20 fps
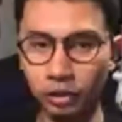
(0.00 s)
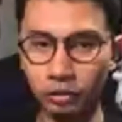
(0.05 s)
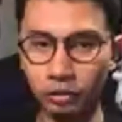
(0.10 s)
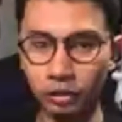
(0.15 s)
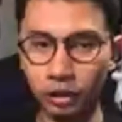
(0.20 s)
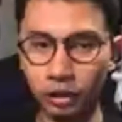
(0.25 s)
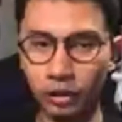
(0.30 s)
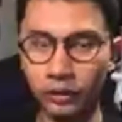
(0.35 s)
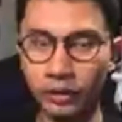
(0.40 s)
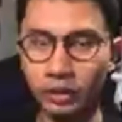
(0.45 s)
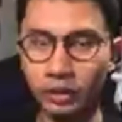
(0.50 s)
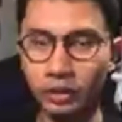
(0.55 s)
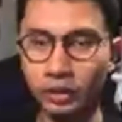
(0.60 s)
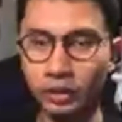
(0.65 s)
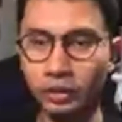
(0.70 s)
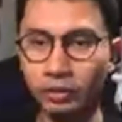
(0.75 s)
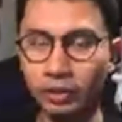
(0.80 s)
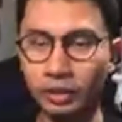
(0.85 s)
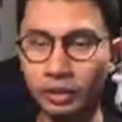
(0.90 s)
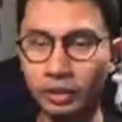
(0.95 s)
are really,
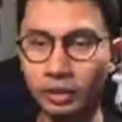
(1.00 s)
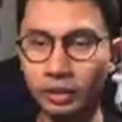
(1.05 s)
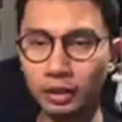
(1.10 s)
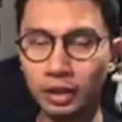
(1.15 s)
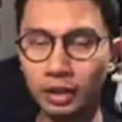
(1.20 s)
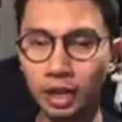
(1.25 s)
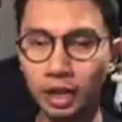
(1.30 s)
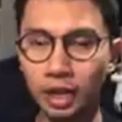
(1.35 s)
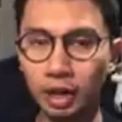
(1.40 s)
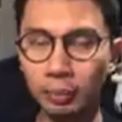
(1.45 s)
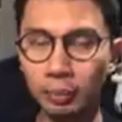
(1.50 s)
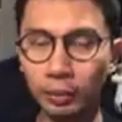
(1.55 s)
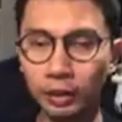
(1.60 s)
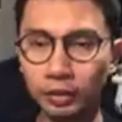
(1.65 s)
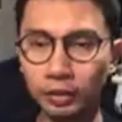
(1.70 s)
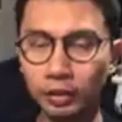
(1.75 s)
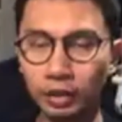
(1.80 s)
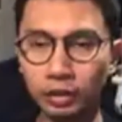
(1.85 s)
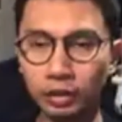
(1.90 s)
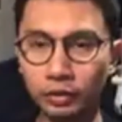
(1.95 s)
really
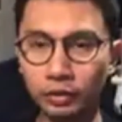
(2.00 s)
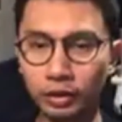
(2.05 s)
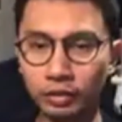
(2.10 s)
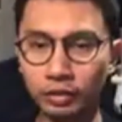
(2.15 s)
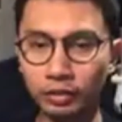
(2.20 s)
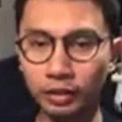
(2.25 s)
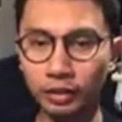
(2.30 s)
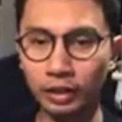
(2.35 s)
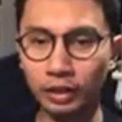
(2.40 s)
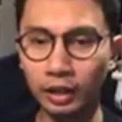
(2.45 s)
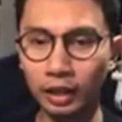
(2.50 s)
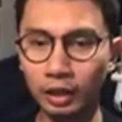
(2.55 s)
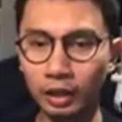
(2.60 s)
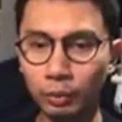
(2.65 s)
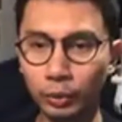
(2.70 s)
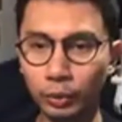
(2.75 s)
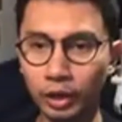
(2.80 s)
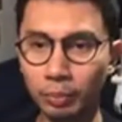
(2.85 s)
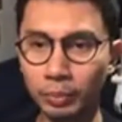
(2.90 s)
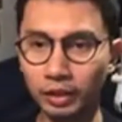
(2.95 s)
pretty interesting, and
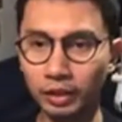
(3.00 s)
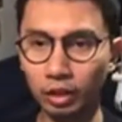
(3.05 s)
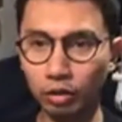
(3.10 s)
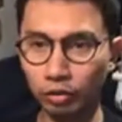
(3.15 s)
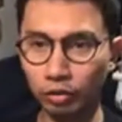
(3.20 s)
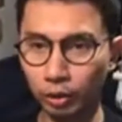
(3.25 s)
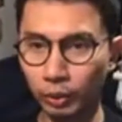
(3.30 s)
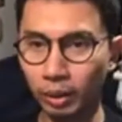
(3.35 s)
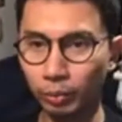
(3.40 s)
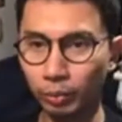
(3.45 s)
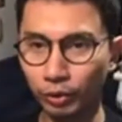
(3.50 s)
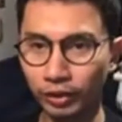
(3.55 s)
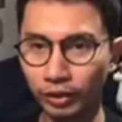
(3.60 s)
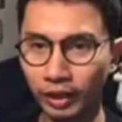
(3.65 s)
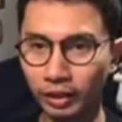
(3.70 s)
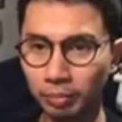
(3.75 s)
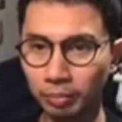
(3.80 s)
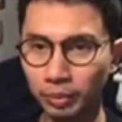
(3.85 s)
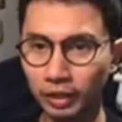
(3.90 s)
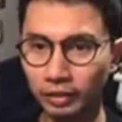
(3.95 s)
we're a bit overwhelmed with
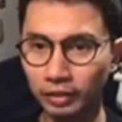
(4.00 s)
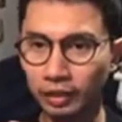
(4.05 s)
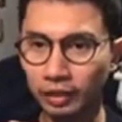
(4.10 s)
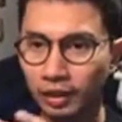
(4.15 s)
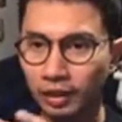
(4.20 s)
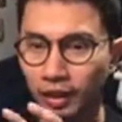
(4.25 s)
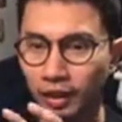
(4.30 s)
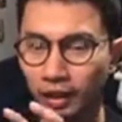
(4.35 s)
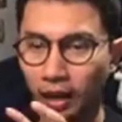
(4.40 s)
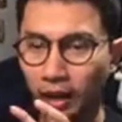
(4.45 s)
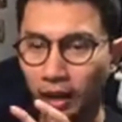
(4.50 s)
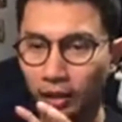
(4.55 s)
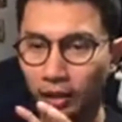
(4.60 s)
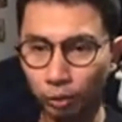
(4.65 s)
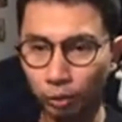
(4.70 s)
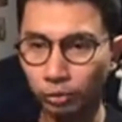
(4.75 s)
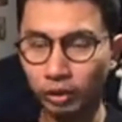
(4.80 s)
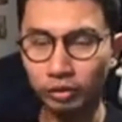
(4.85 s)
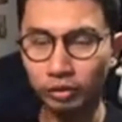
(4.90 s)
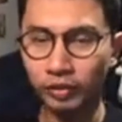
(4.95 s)
it. But
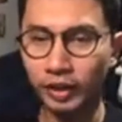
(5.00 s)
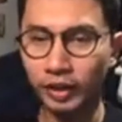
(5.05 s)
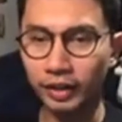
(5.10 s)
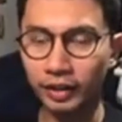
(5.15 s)
those are very